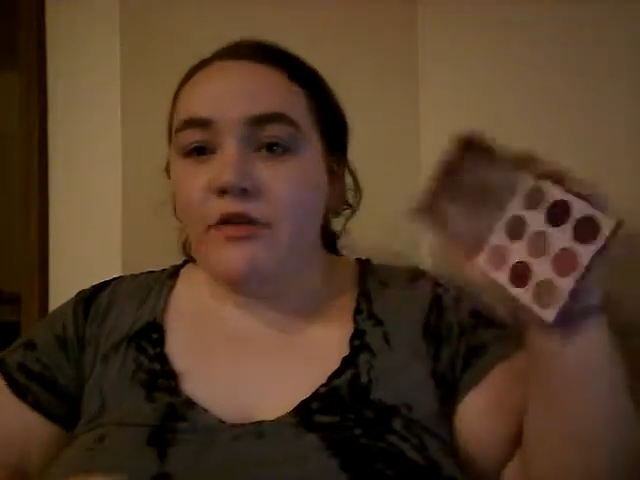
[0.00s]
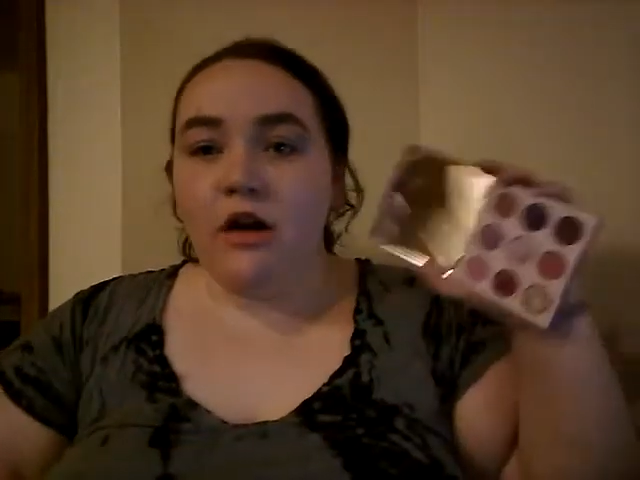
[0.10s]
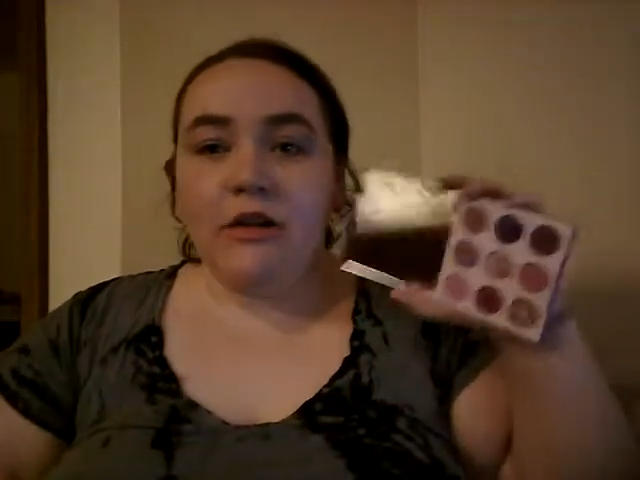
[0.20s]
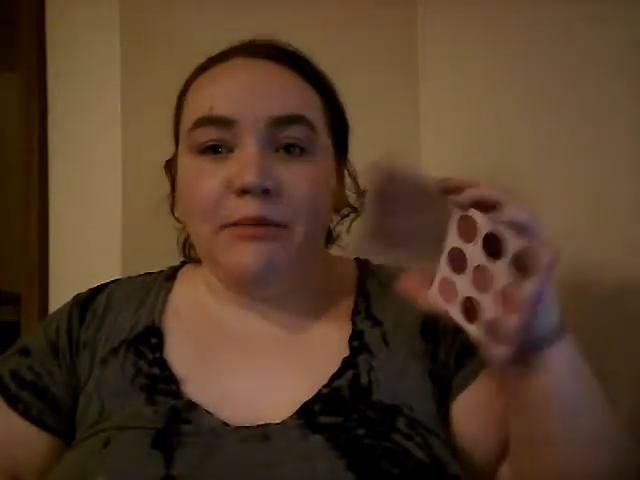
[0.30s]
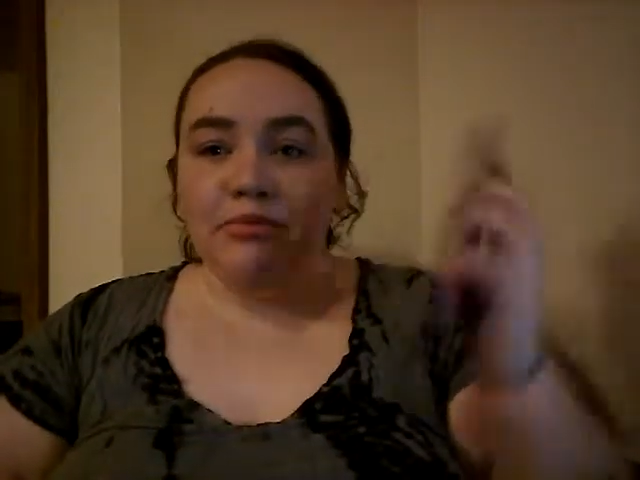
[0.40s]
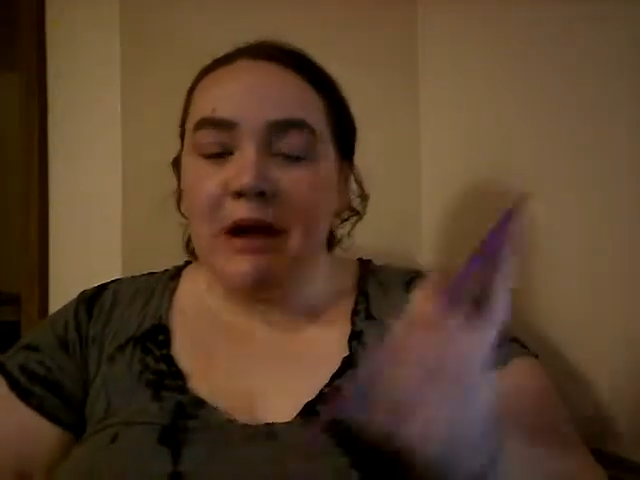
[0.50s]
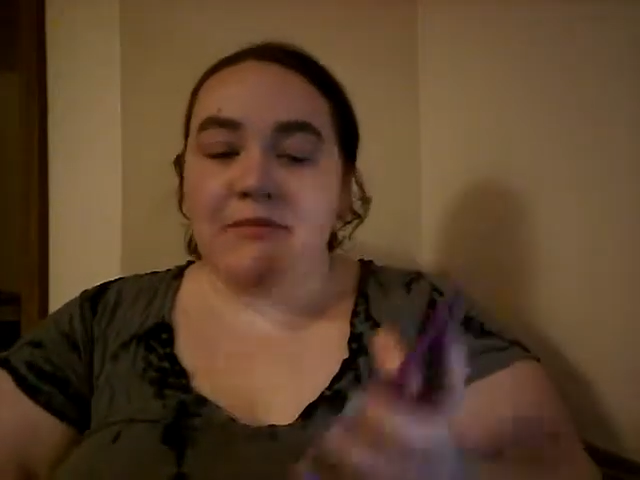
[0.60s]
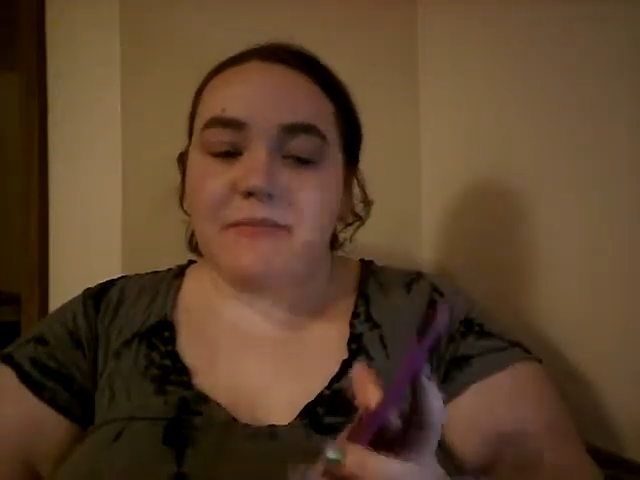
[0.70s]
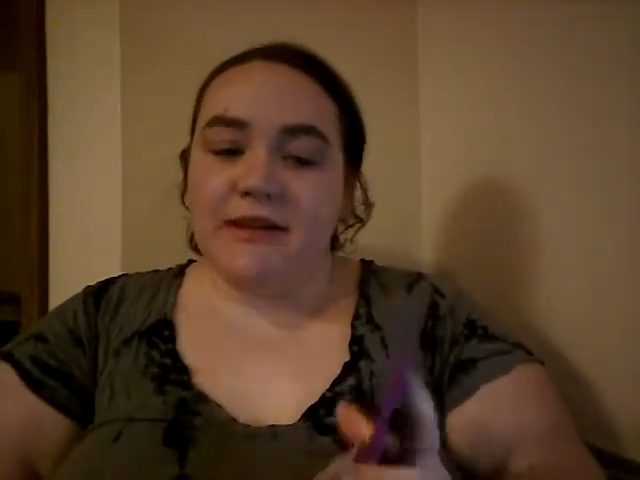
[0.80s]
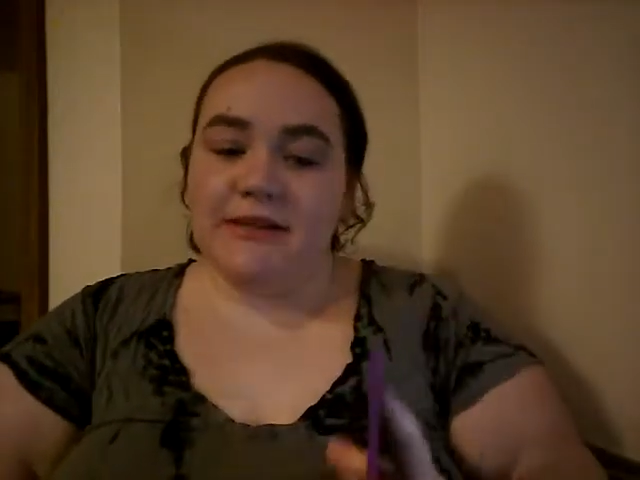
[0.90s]
already
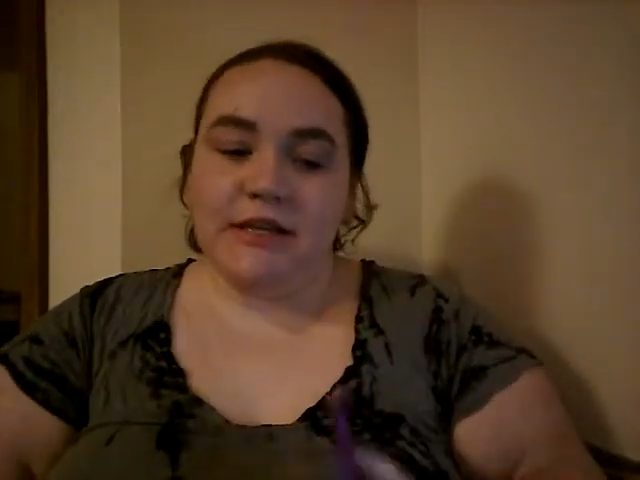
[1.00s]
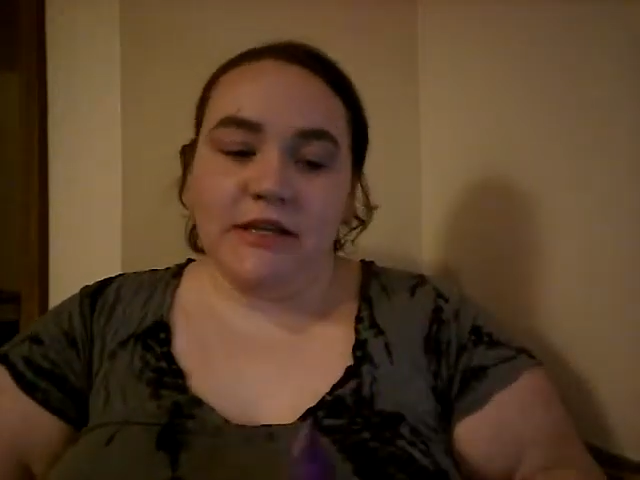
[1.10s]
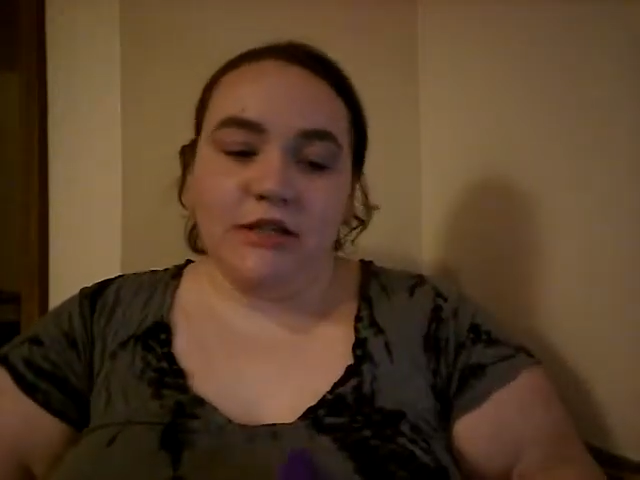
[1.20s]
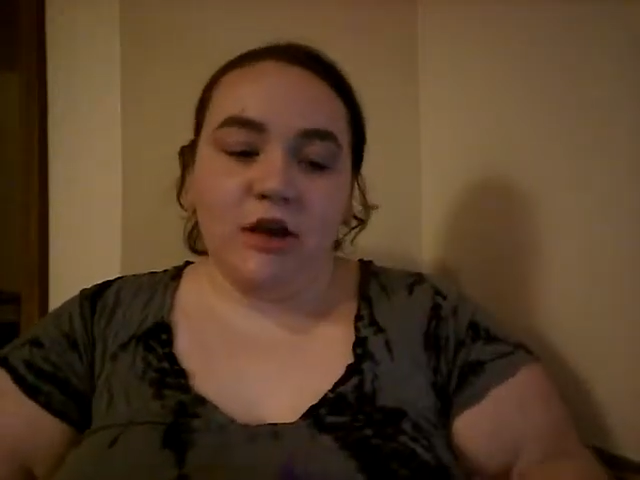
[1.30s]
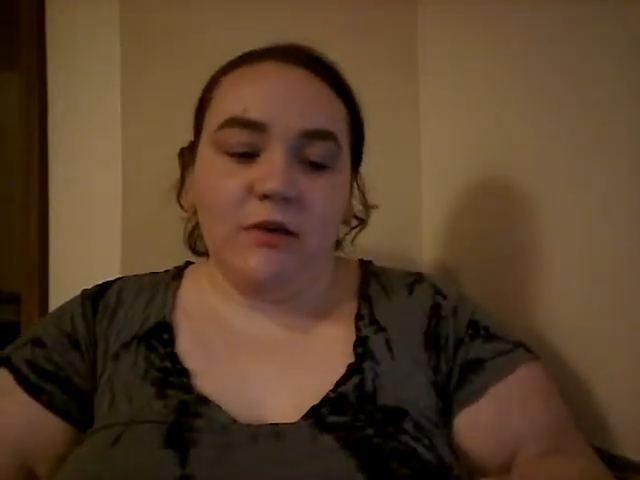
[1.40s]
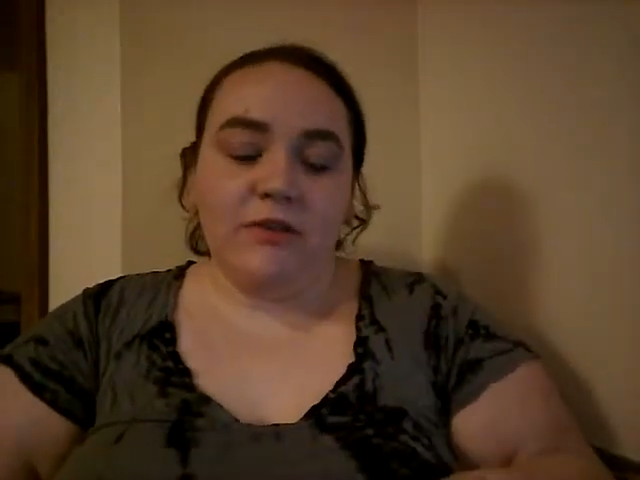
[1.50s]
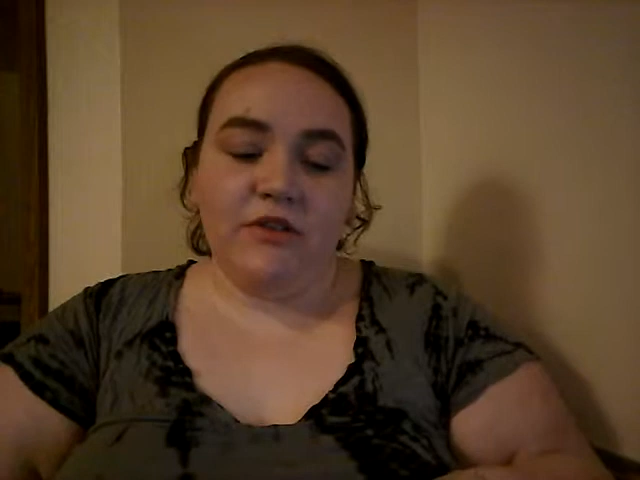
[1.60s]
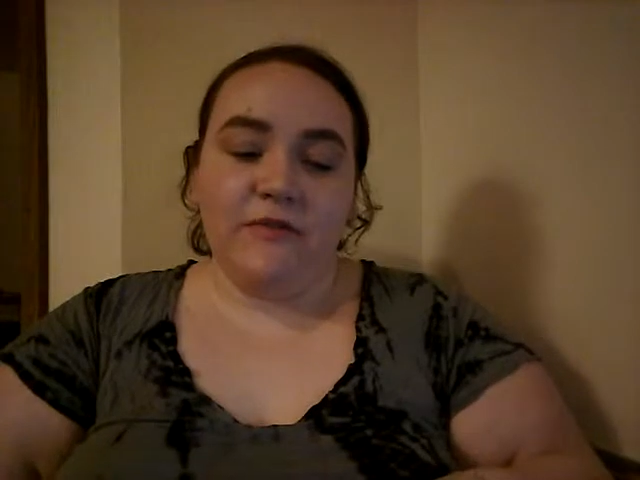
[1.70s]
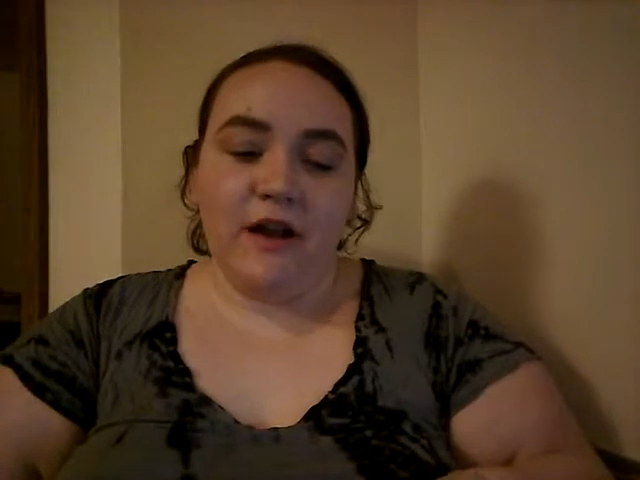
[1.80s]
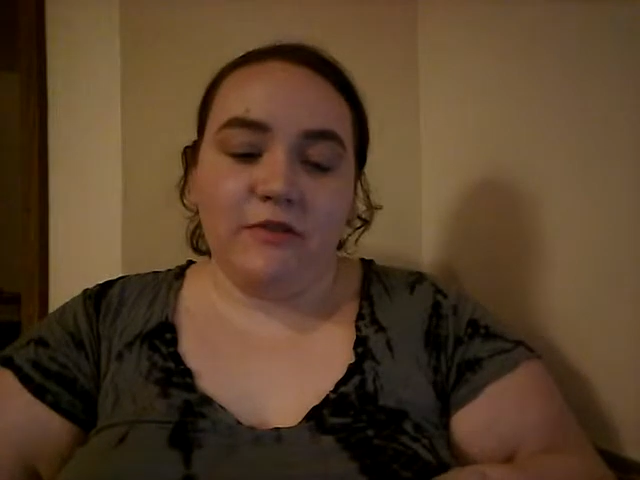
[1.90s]
primed my skin to go in
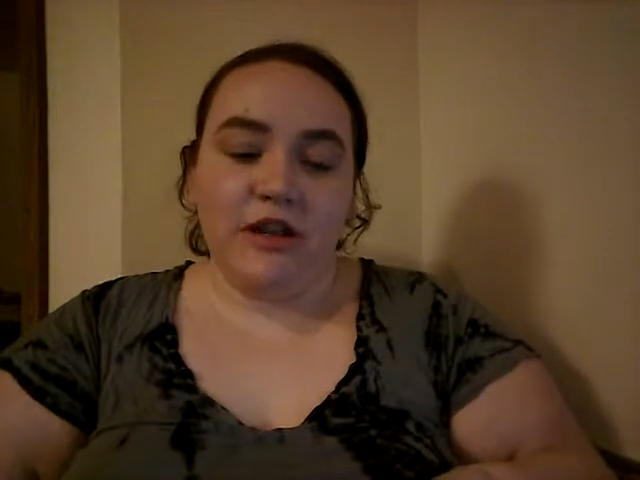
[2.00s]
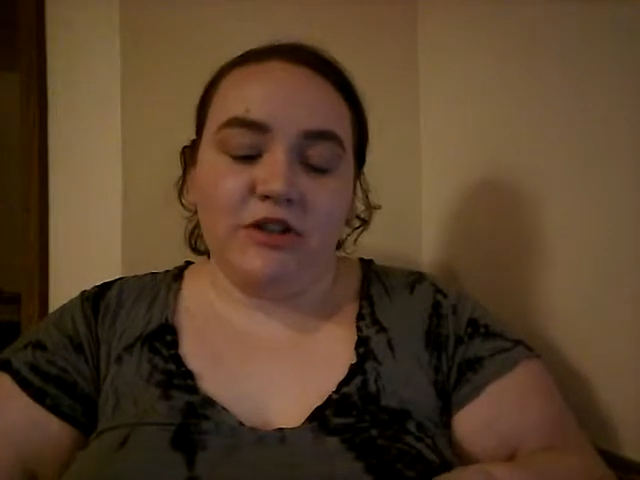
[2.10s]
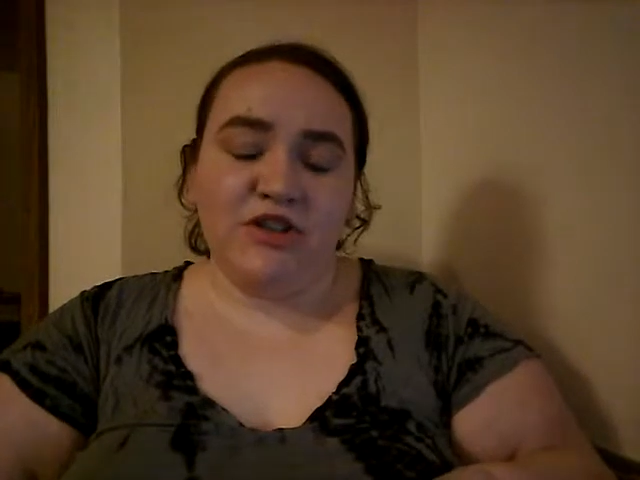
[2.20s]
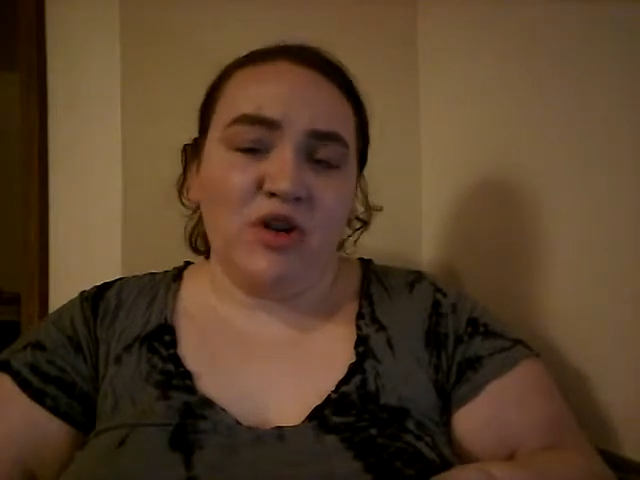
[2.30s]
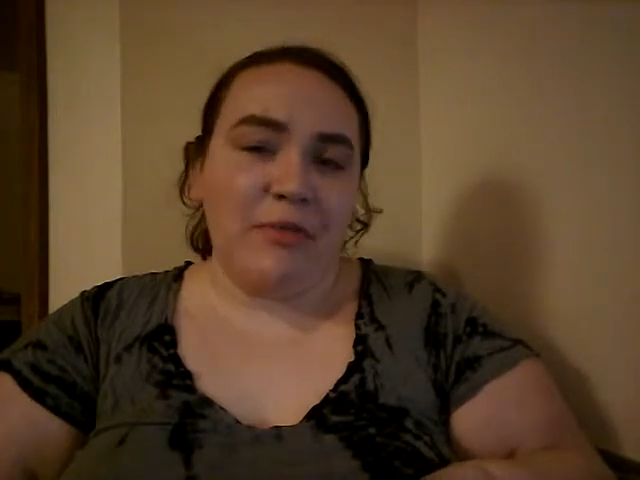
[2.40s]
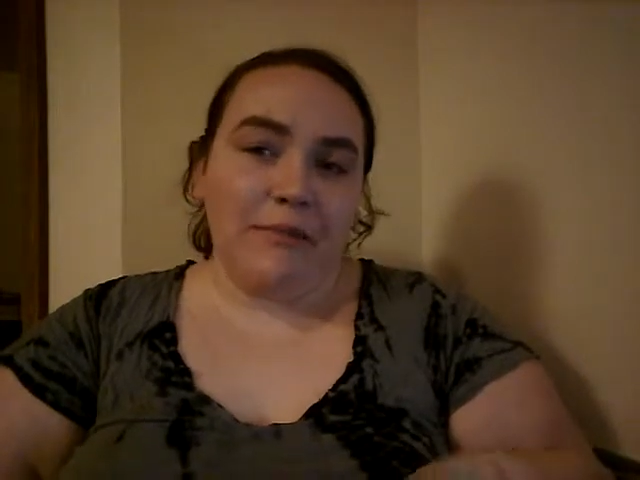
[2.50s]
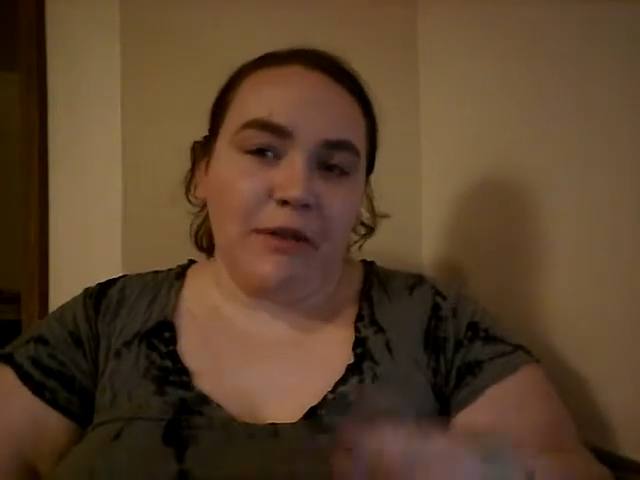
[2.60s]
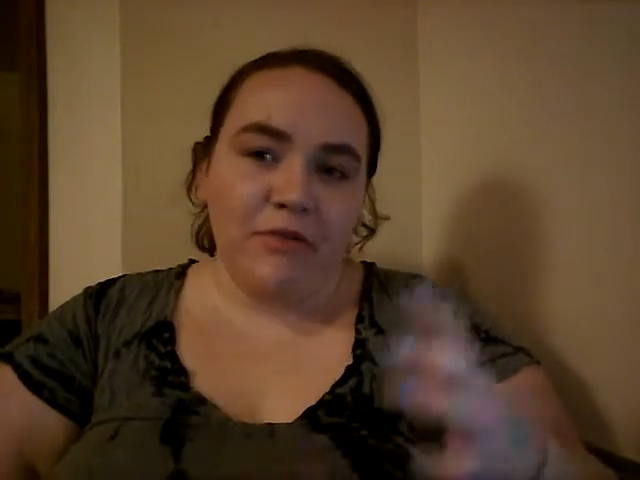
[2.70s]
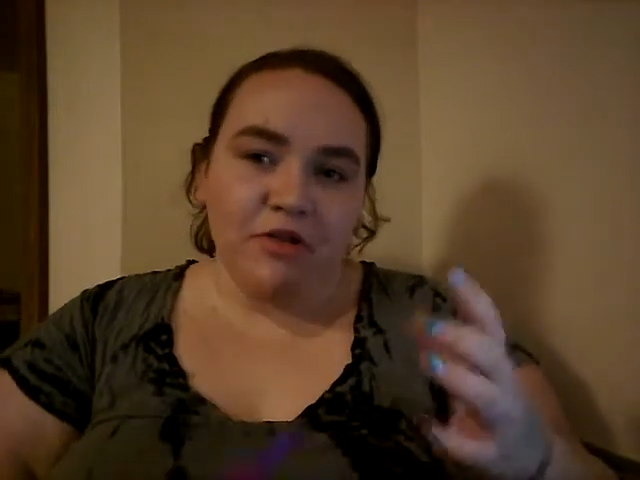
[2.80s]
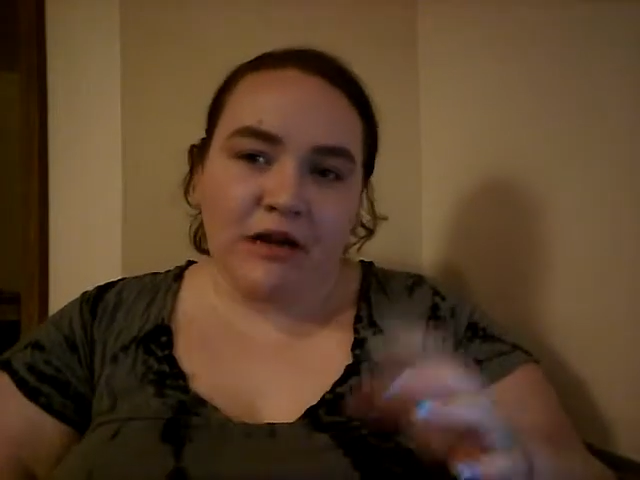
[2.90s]
with foundation or my
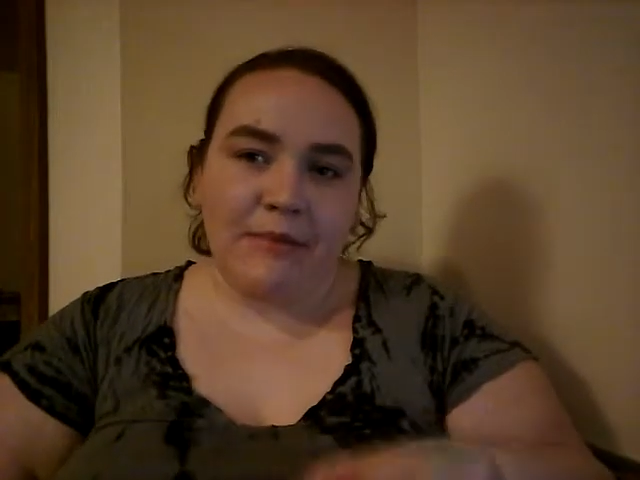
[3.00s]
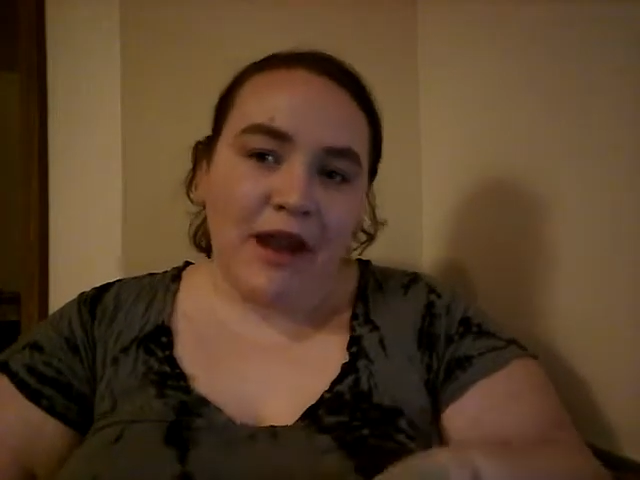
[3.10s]
BB cream.